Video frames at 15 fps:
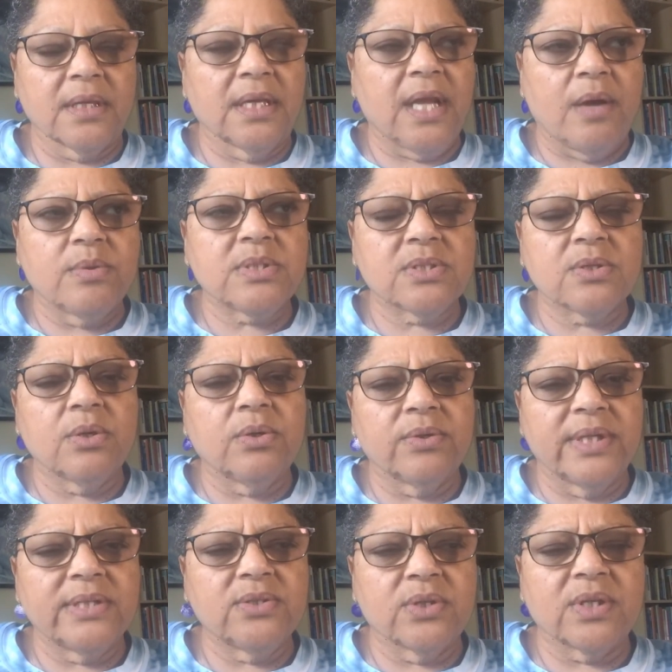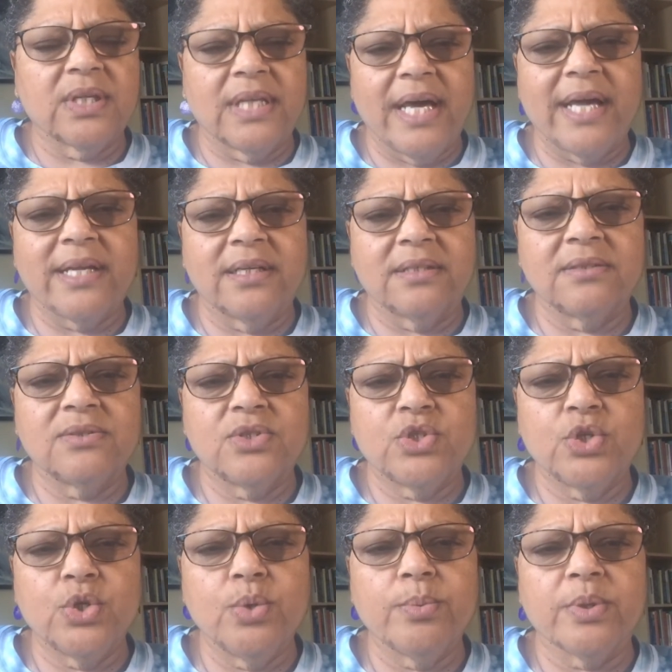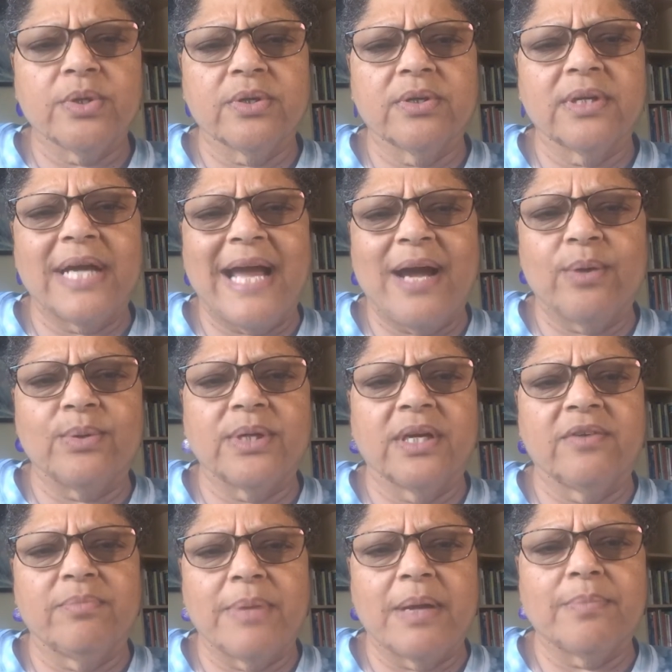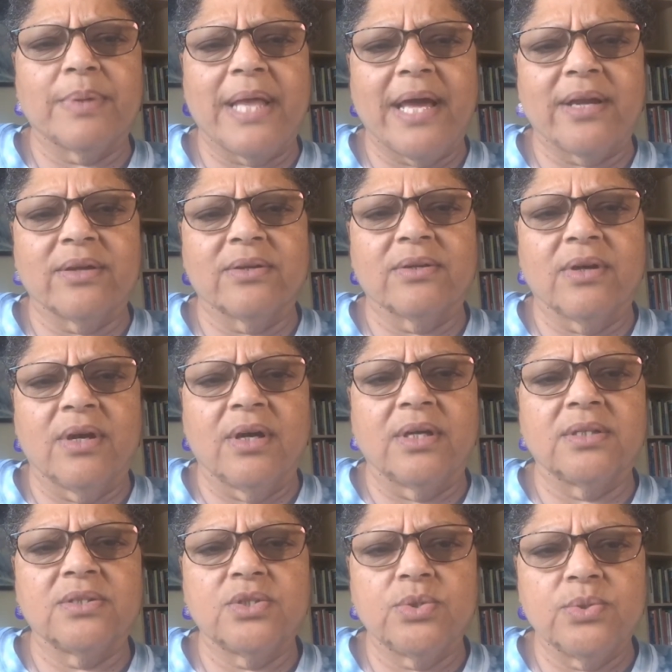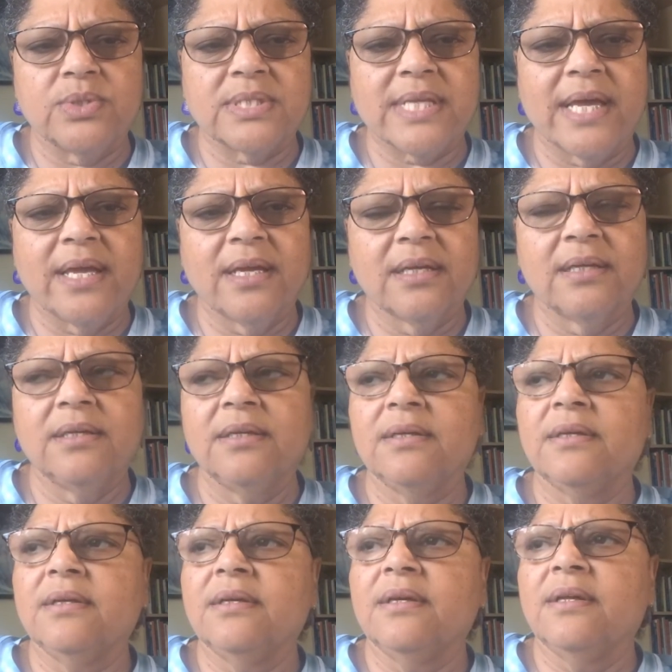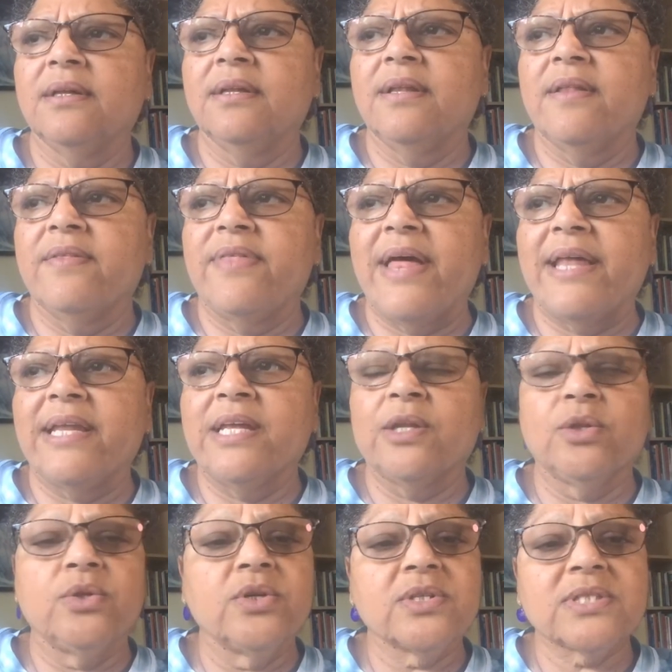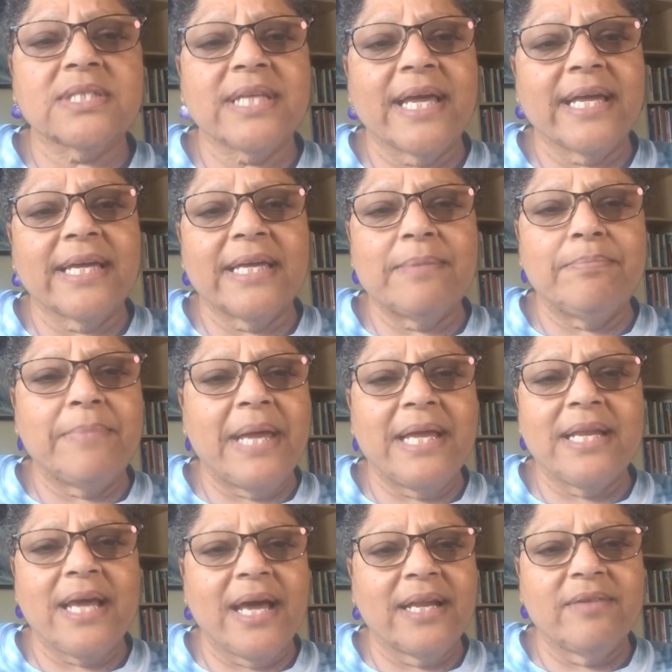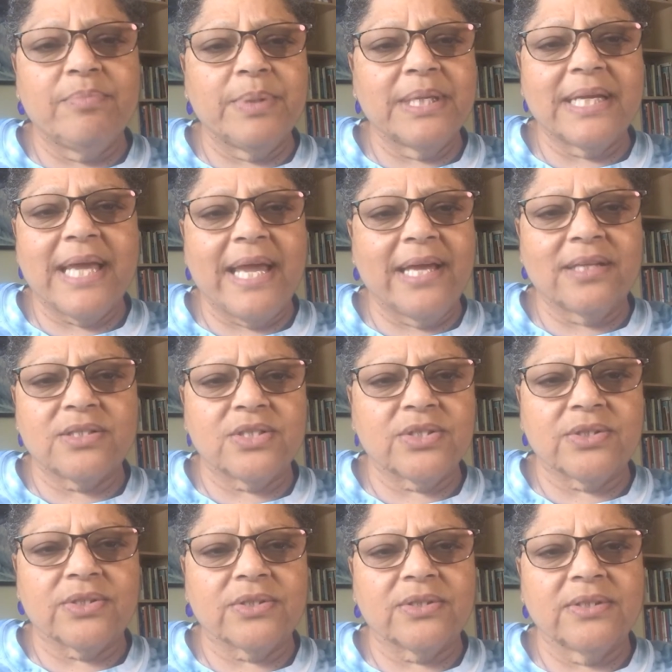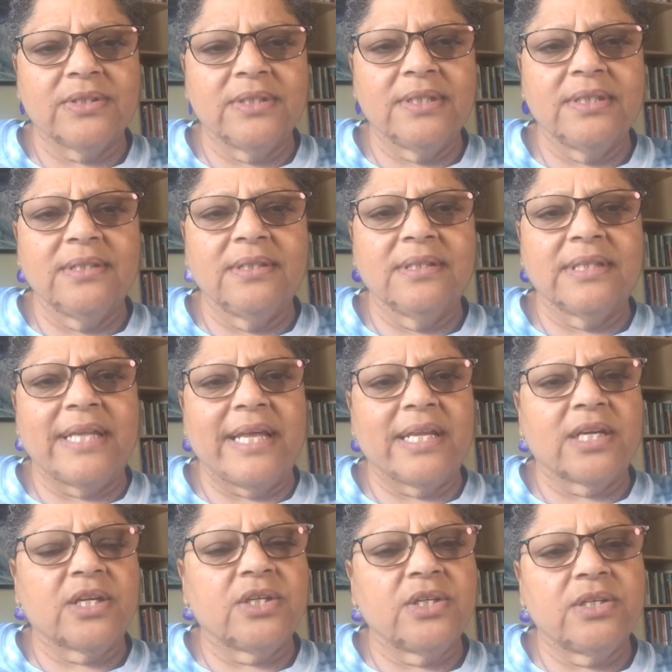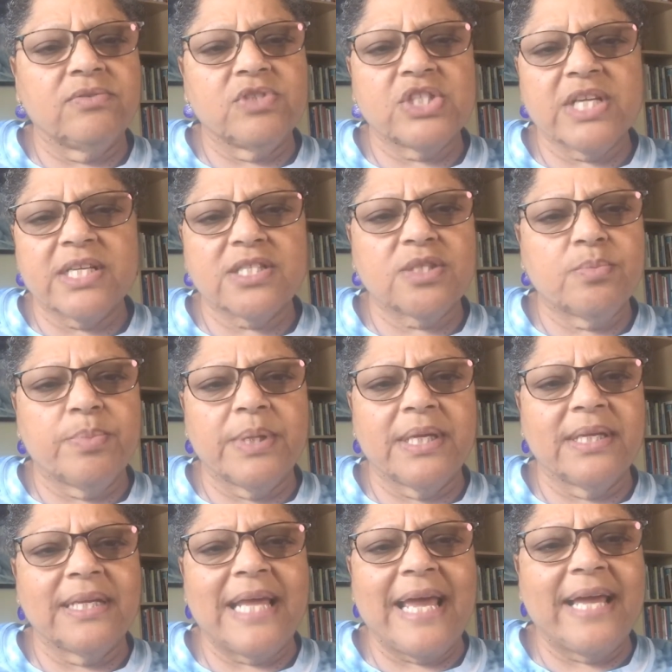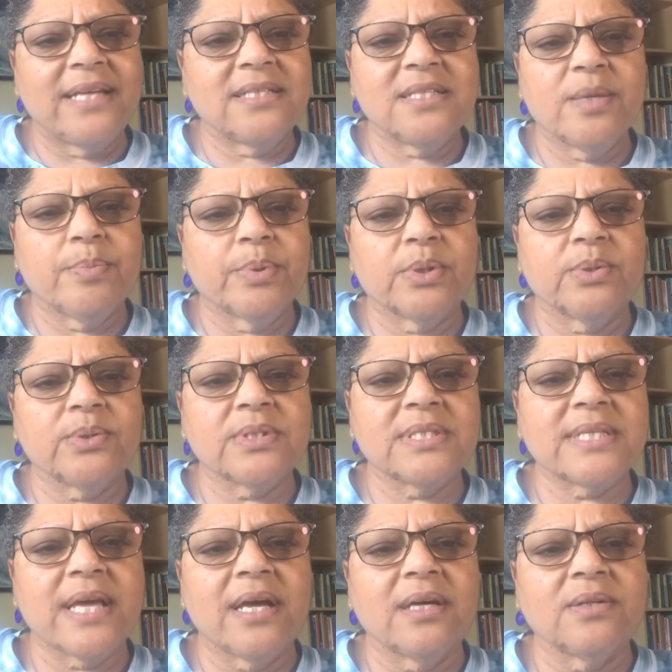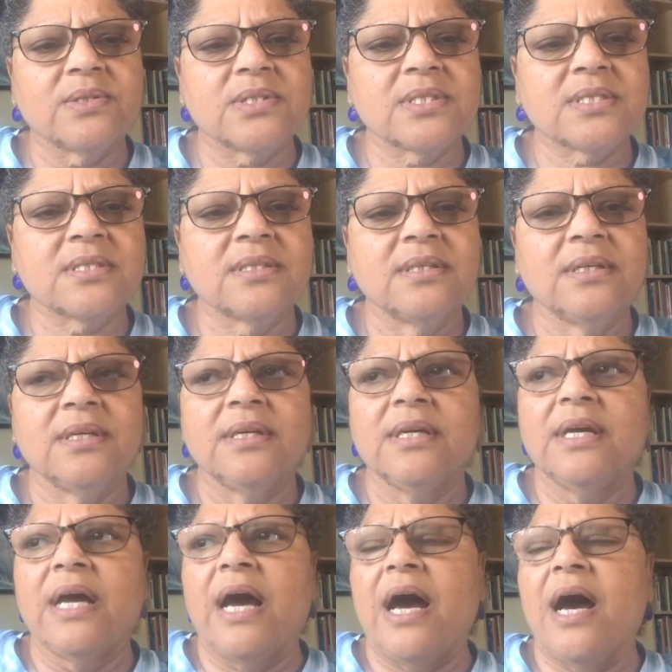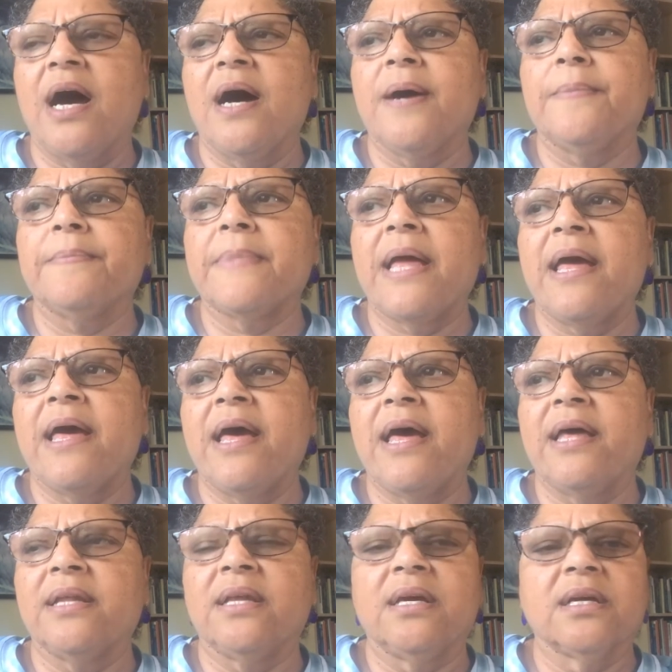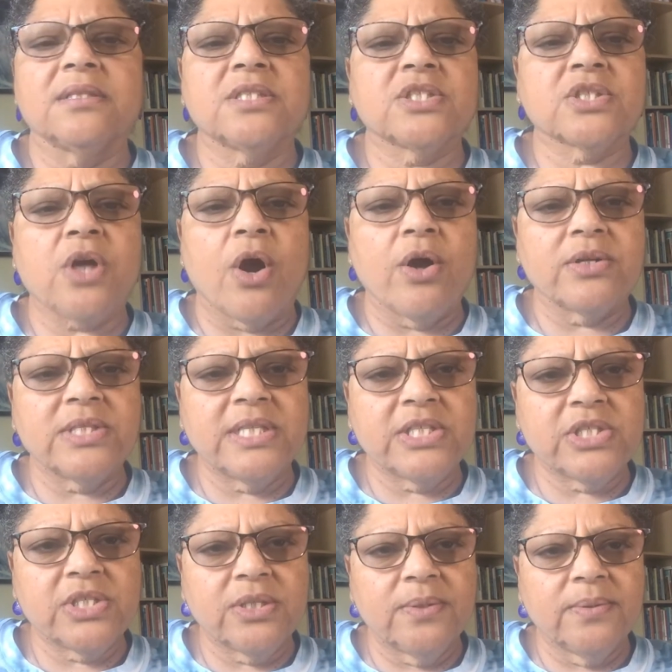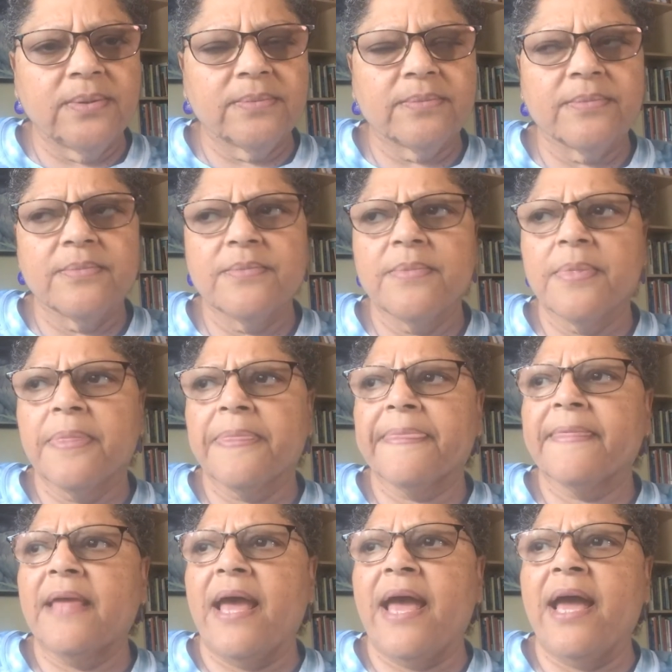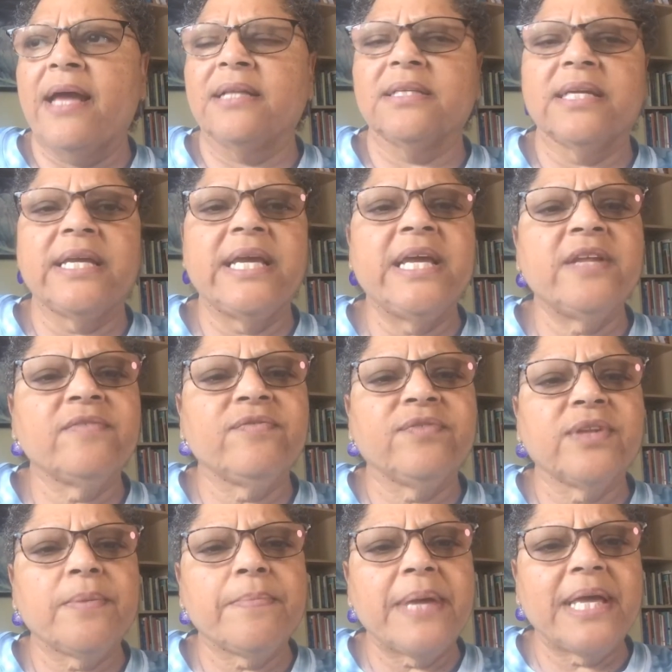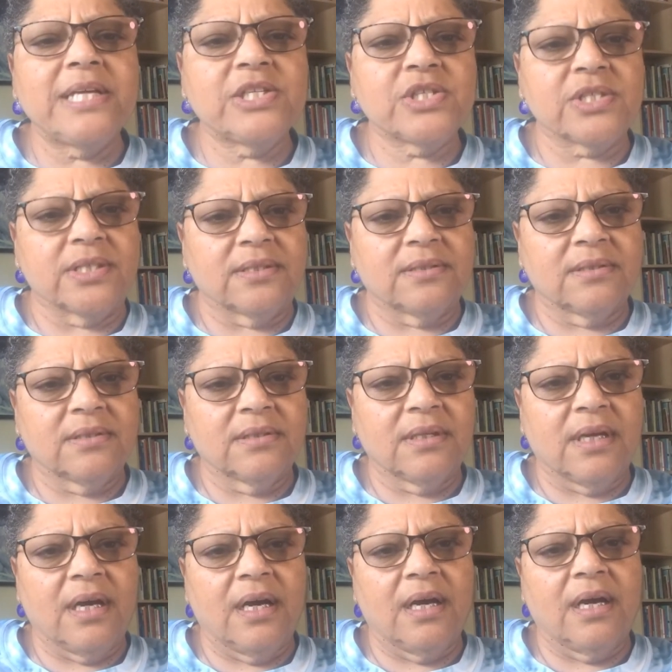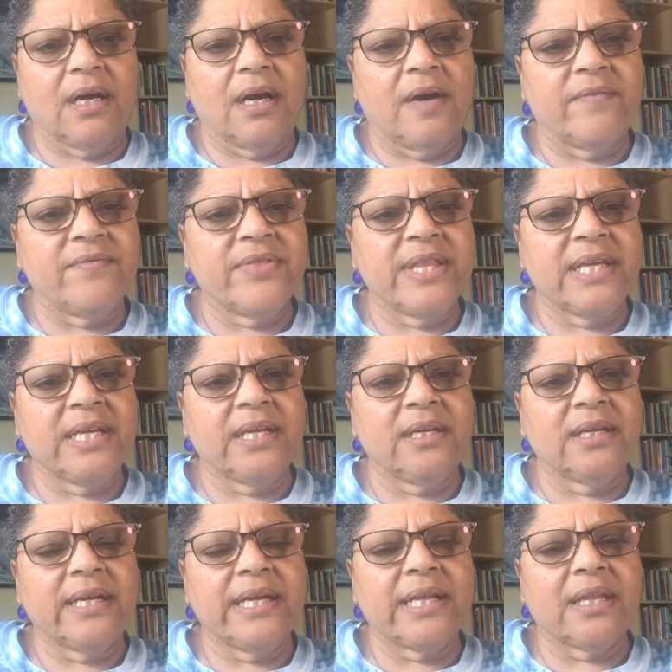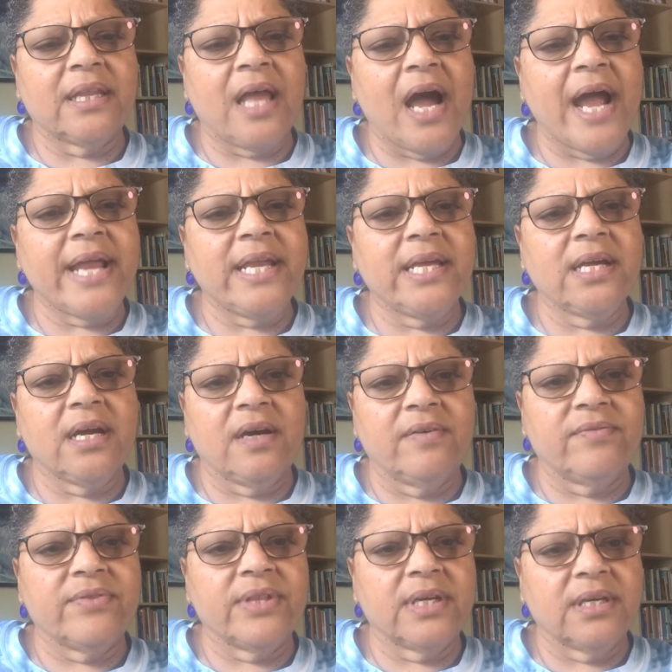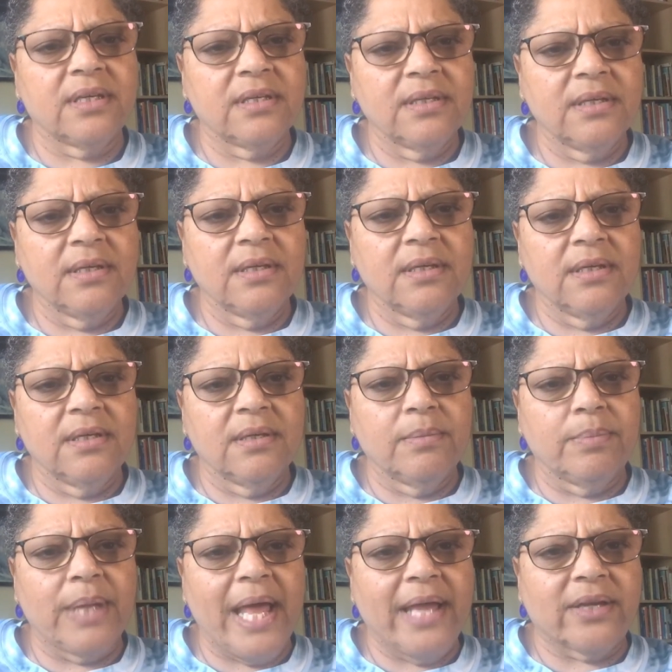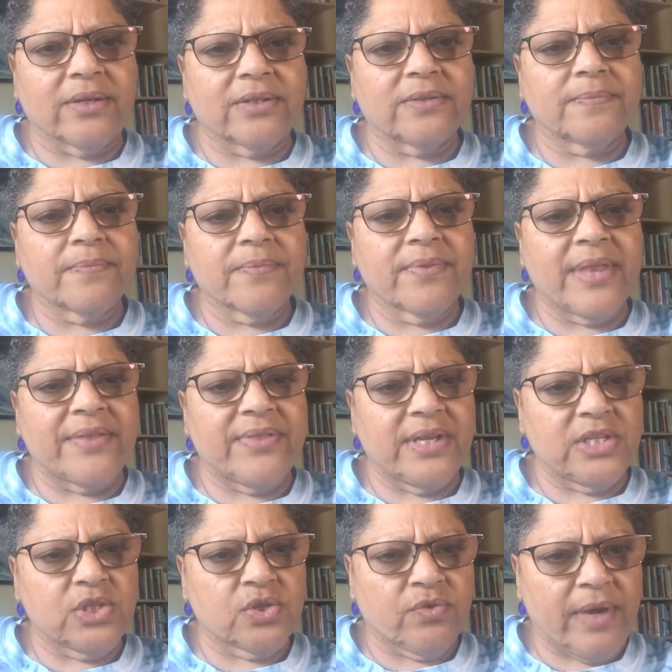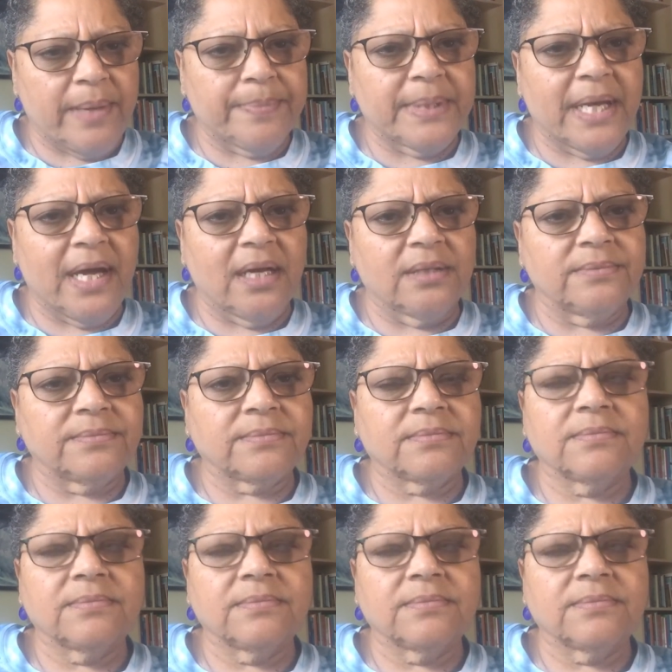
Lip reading: and I was told they took a lot of tumor out of my bladder on Tuesday, that it looks like it may not been cancer, that it could have just been atypical cells and scar tissue and inflammation of the lining of the bladder that they scraped out.